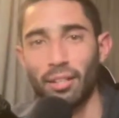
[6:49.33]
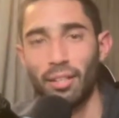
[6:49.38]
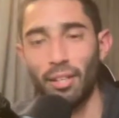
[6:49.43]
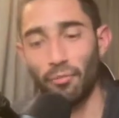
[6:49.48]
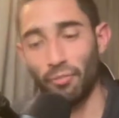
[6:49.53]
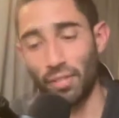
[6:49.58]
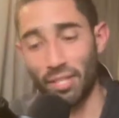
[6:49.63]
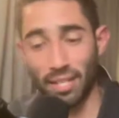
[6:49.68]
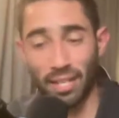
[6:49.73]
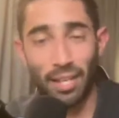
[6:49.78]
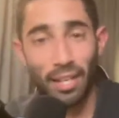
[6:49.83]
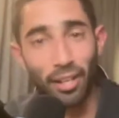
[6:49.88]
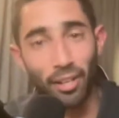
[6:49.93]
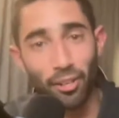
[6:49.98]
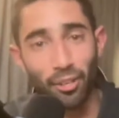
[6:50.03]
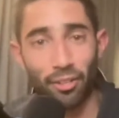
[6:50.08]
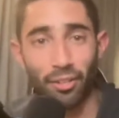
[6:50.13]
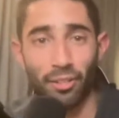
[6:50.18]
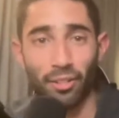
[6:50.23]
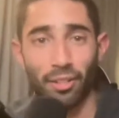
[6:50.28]
If it's
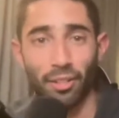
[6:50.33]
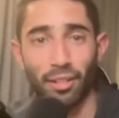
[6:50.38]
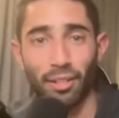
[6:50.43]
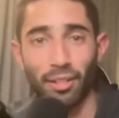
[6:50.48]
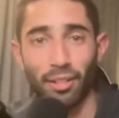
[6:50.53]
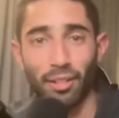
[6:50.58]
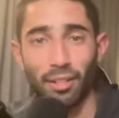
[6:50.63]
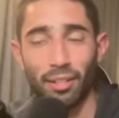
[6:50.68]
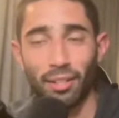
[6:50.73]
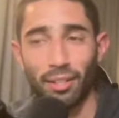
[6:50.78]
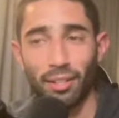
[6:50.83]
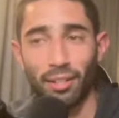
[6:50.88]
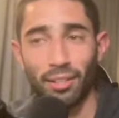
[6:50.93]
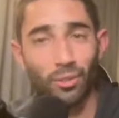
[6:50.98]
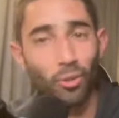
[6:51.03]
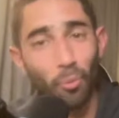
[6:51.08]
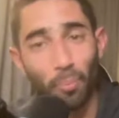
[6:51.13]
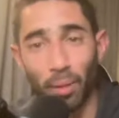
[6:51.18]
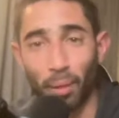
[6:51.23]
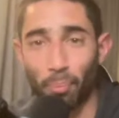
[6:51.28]
here, it's
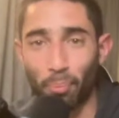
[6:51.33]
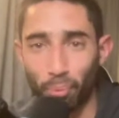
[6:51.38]
going to be a